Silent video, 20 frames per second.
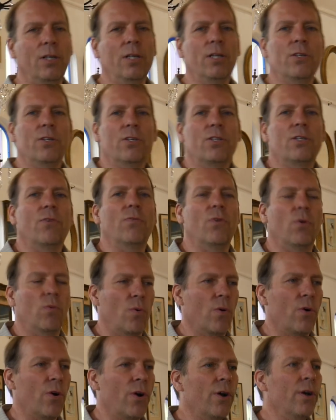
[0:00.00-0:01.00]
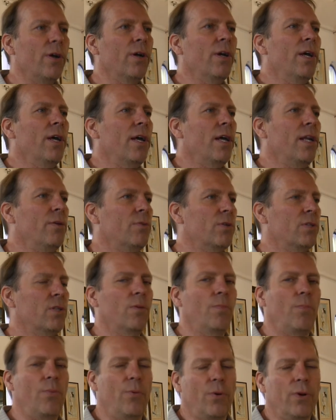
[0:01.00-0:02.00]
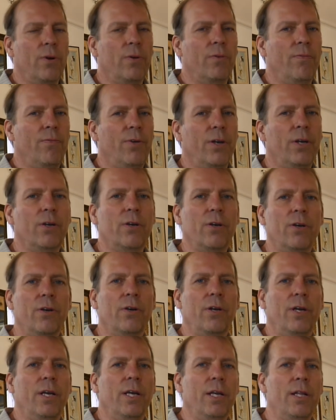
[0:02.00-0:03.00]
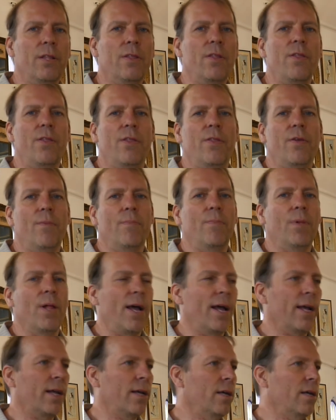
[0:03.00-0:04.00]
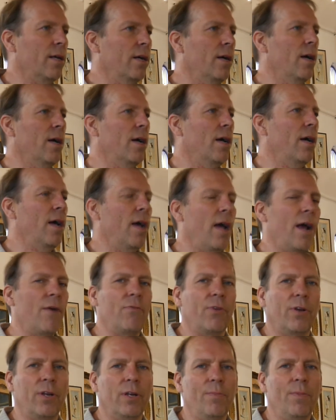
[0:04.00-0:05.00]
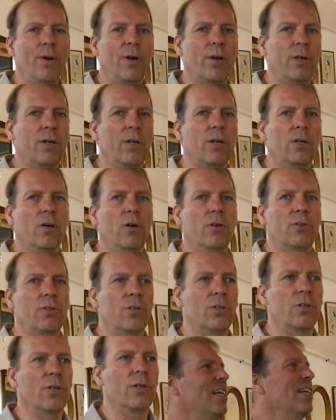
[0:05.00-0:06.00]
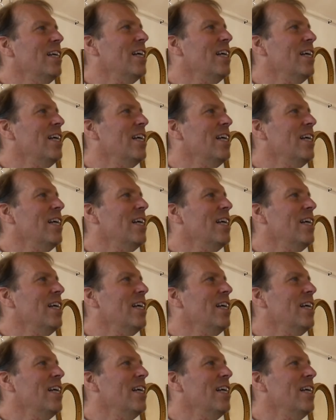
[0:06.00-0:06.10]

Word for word: in the Civil War, and he was an important figure in the black uh, African American culture.